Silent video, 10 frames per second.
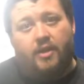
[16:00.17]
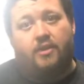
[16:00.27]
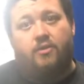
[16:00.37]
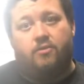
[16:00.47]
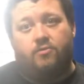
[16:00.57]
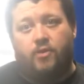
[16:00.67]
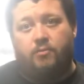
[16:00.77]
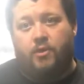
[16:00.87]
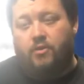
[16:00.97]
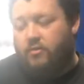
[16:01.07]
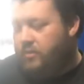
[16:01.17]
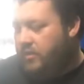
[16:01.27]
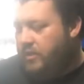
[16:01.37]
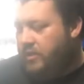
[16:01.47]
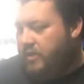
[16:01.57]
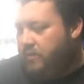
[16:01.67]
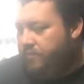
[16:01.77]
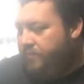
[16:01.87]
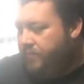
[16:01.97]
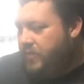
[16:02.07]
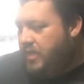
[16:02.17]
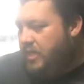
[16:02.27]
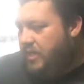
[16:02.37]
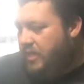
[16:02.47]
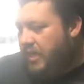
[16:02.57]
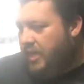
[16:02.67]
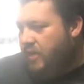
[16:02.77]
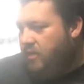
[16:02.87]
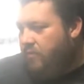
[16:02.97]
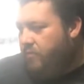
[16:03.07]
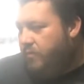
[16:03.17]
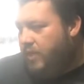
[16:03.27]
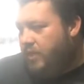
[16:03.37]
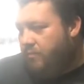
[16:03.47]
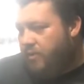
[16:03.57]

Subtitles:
to get those rebuilt, and kind of go from there.